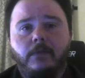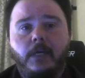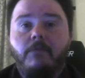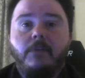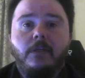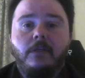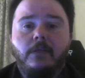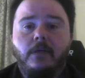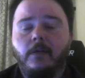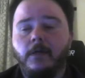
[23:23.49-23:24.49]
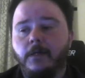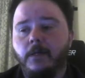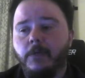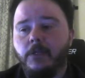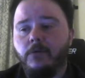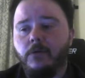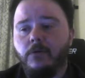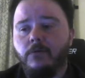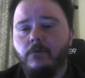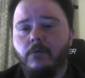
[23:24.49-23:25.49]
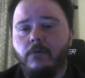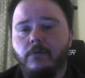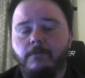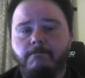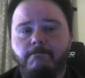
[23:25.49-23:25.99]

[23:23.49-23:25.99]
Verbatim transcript: Everything is online. I mean, you can Google